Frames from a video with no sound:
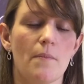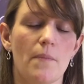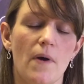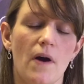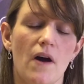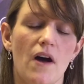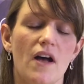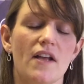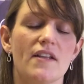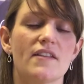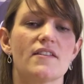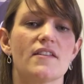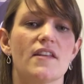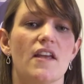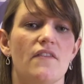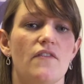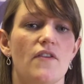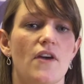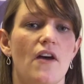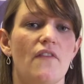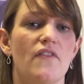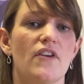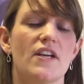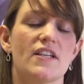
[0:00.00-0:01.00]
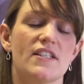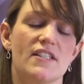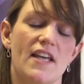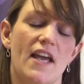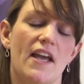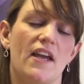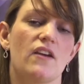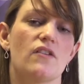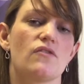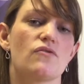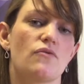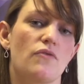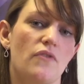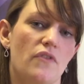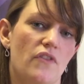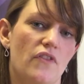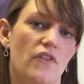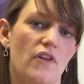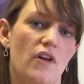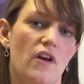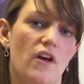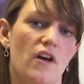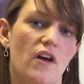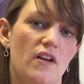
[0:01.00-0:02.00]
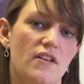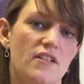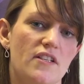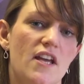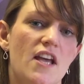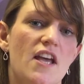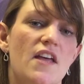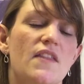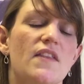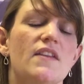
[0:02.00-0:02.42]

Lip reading: but if you're having a second or a third,